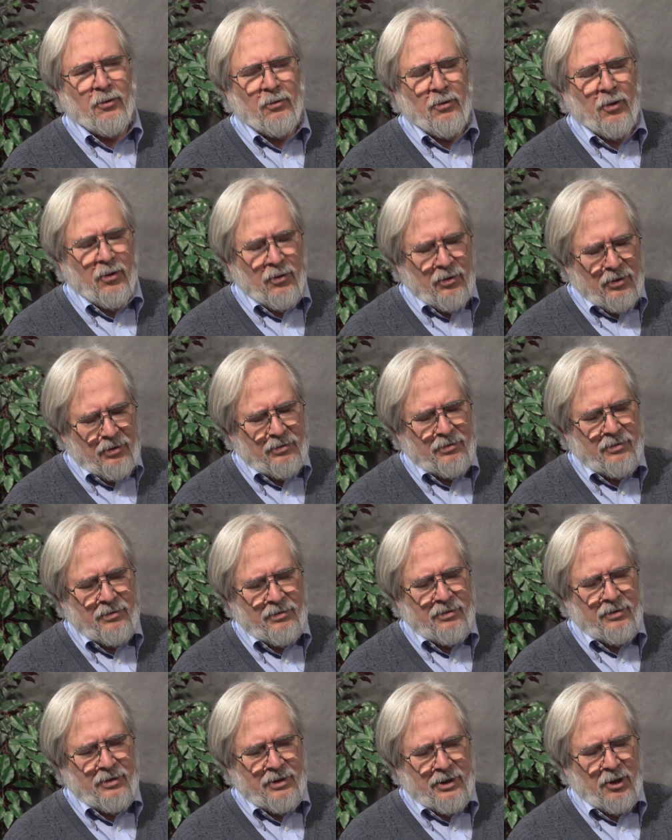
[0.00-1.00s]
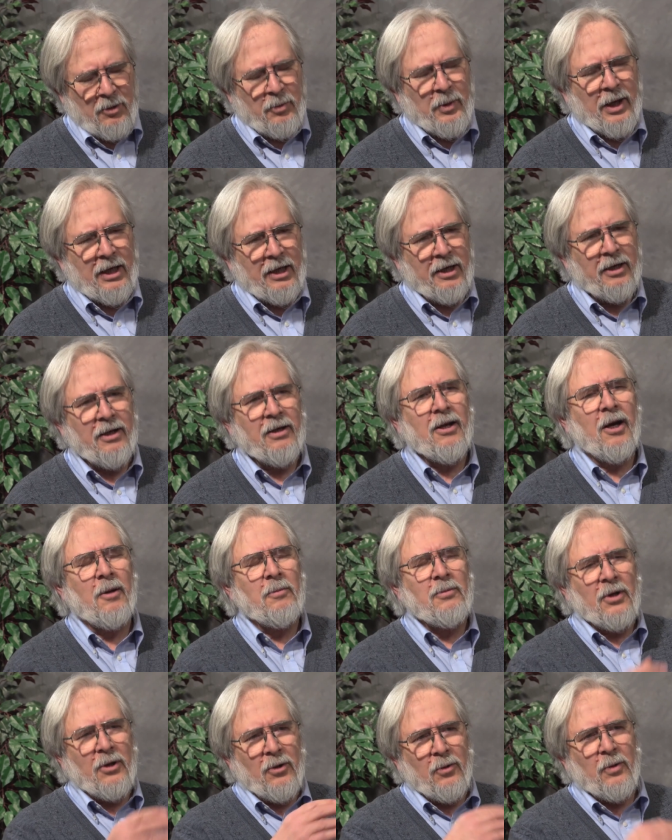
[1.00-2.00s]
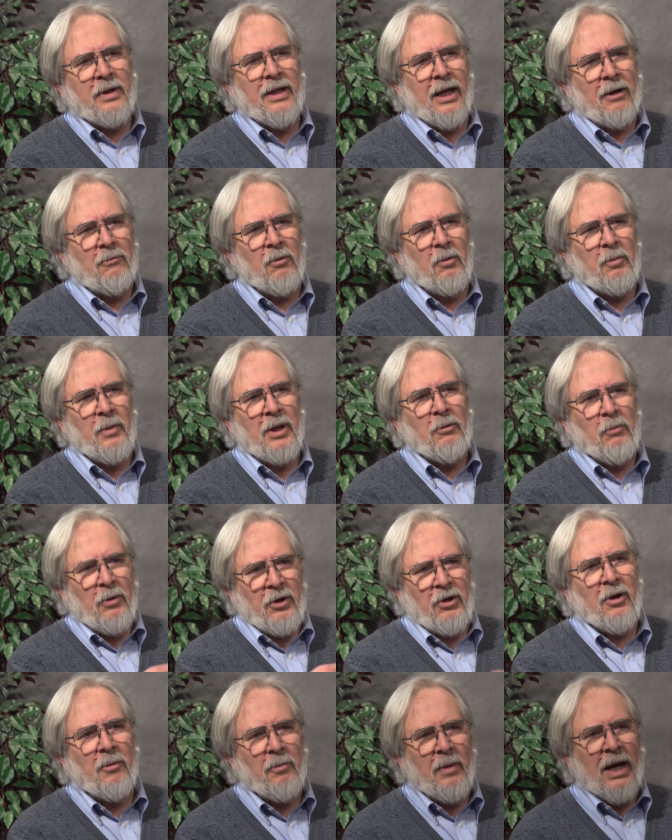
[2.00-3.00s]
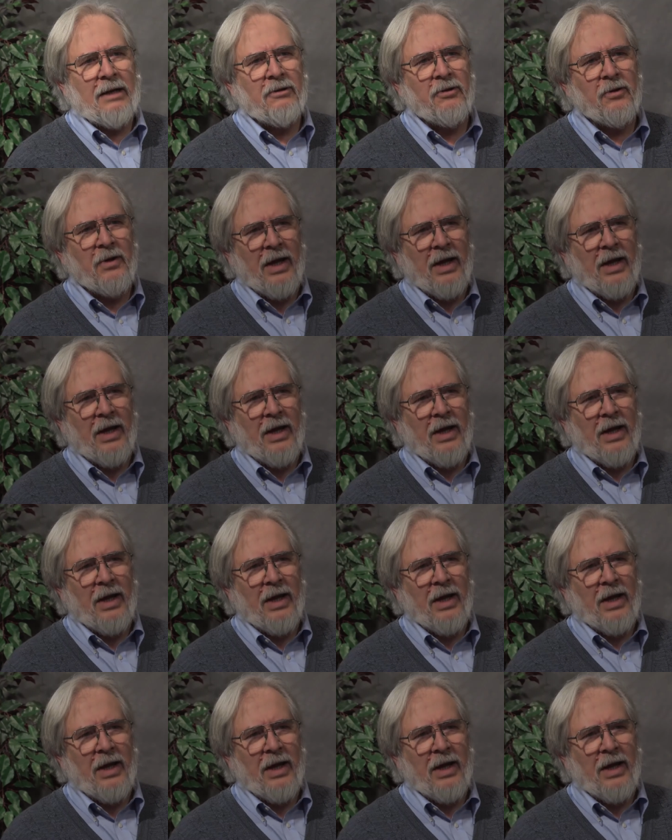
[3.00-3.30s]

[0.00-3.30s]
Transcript: you know little by little come to know what that will mean when you come back to